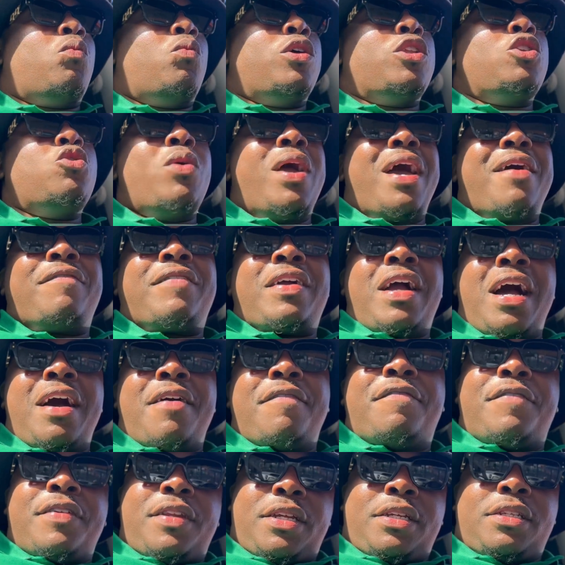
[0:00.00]
When you have
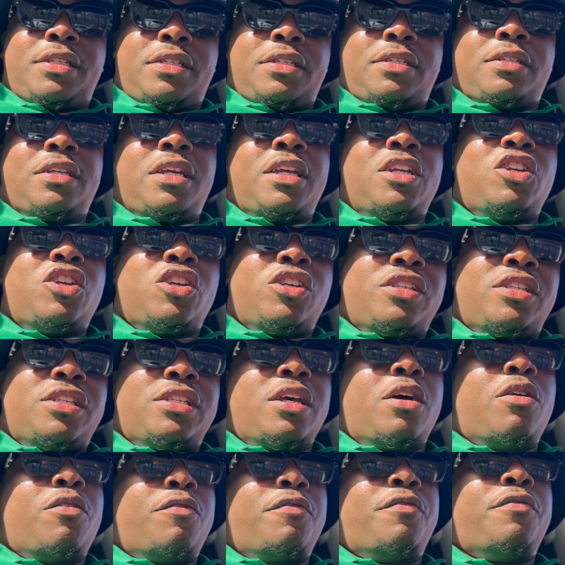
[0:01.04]
confidence in
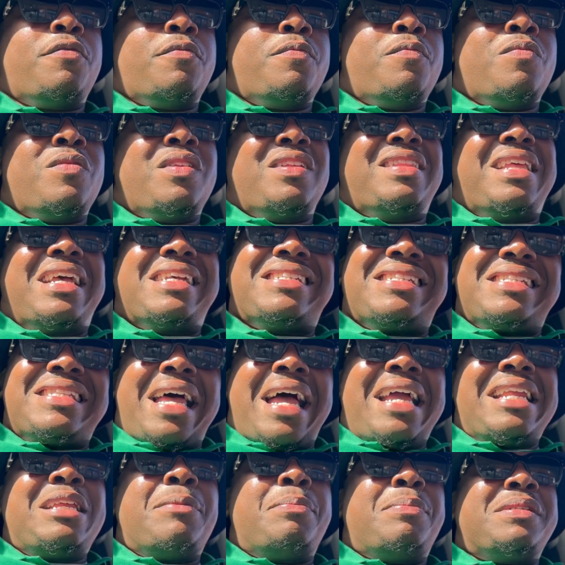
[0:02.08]
yourself, that's
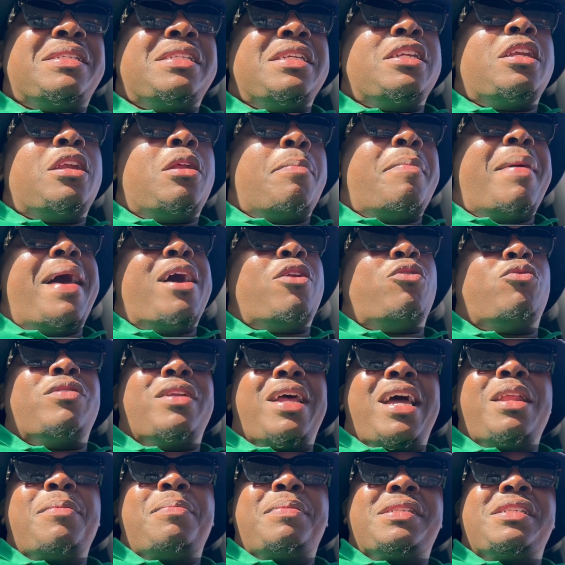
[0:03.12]
ninety percent of the battle.
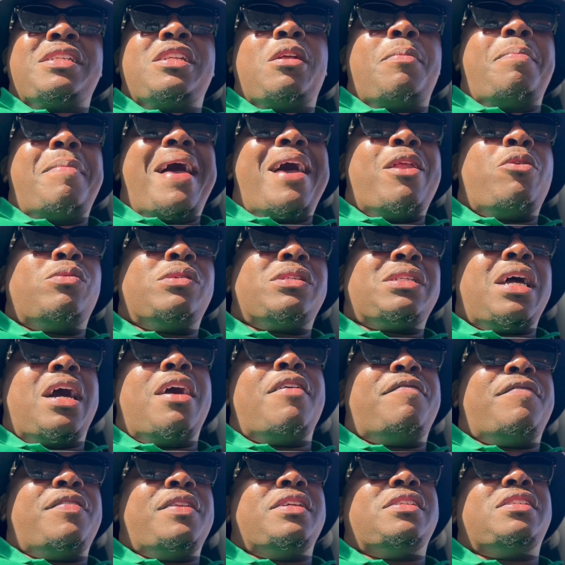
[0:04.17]
ninety percent of the battle is
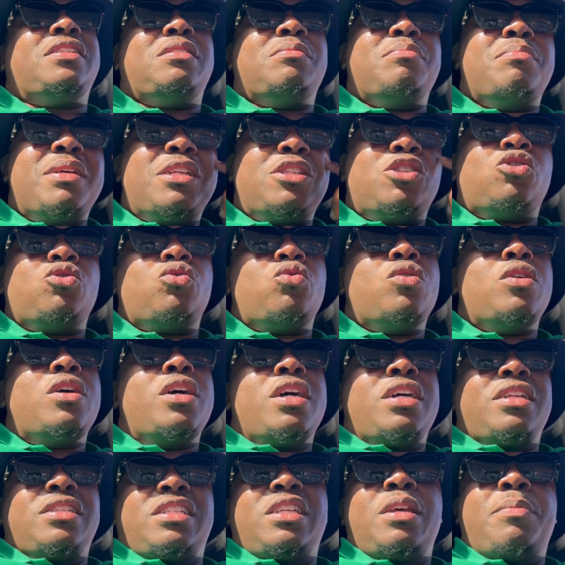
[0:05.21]
confidence, is mental.
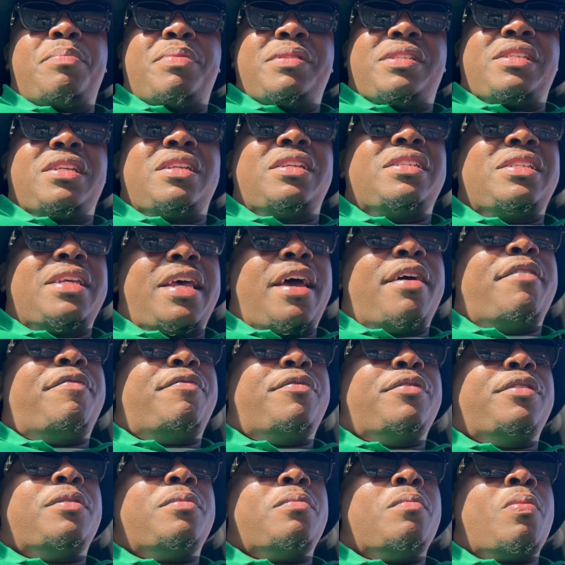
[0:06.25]
ten percent is
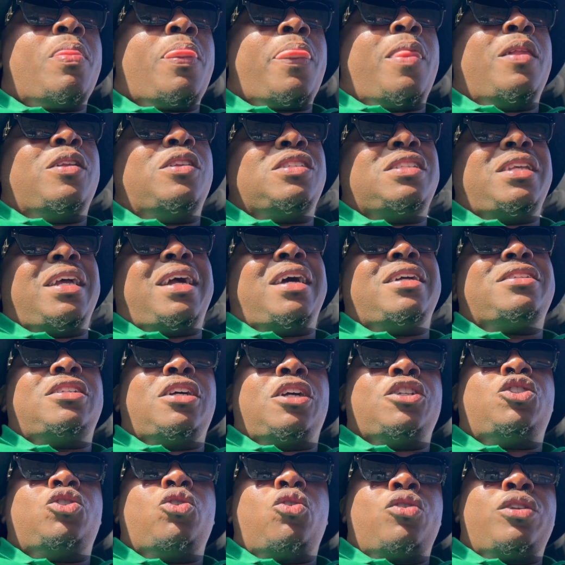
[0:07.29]
effort. Just like I
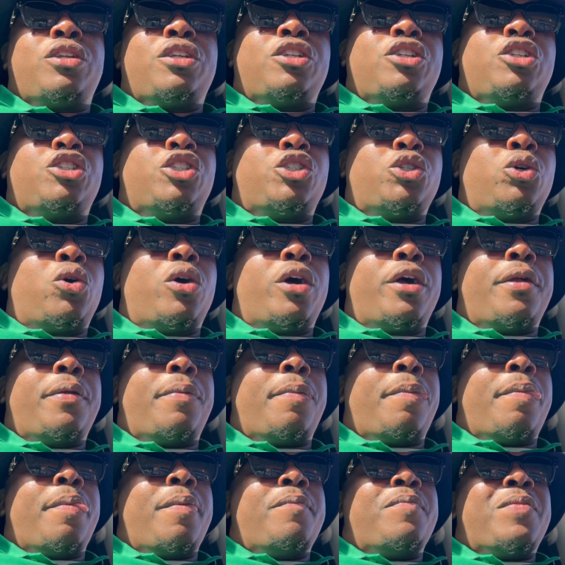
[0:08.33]
touch on in the short,
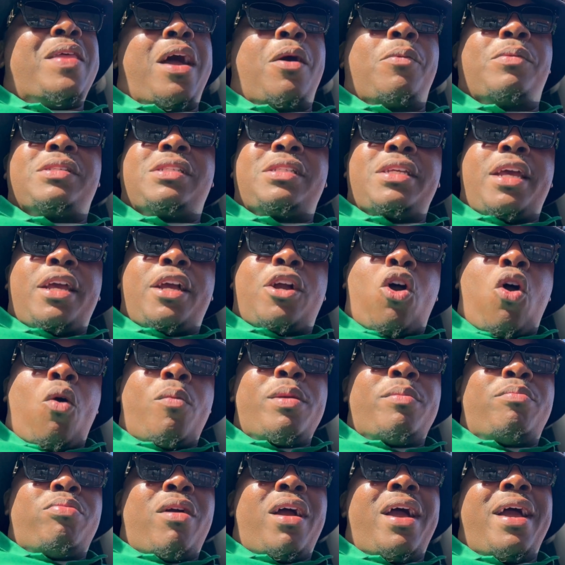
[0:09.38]
I was saying
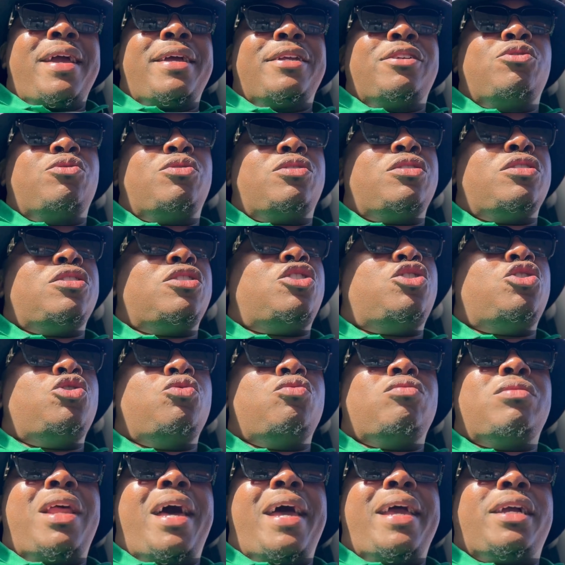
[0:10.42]
Kobe Bryant used to
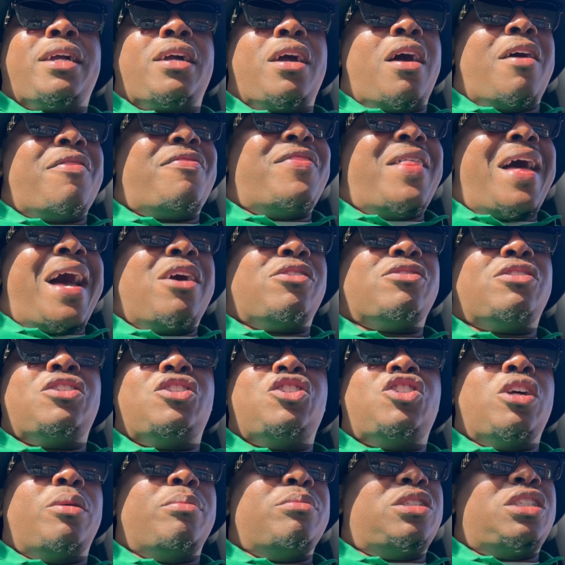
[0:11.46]
shoot like a thousand
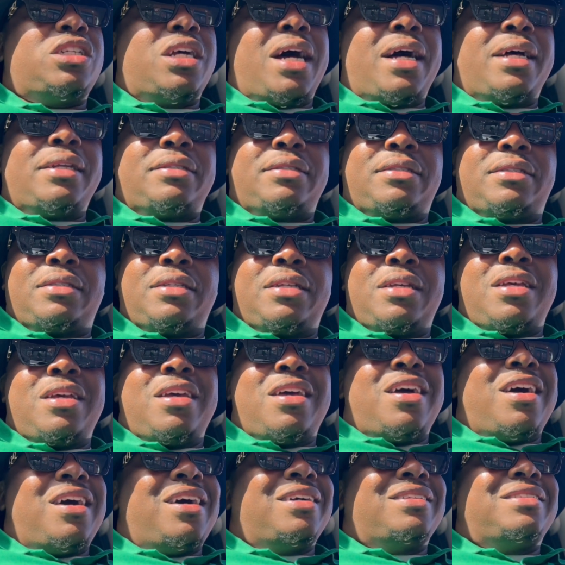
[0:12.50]
jump shots
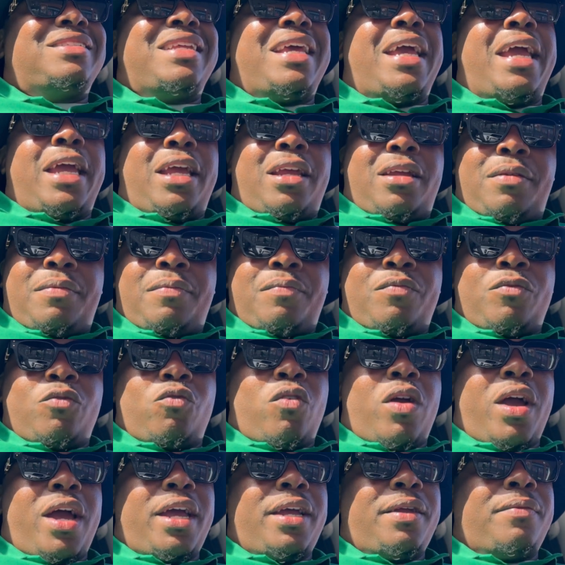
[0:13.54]
a day,
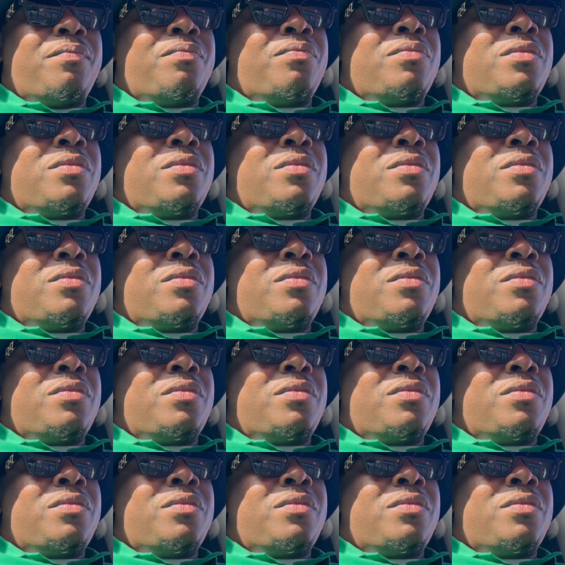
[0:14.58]
right?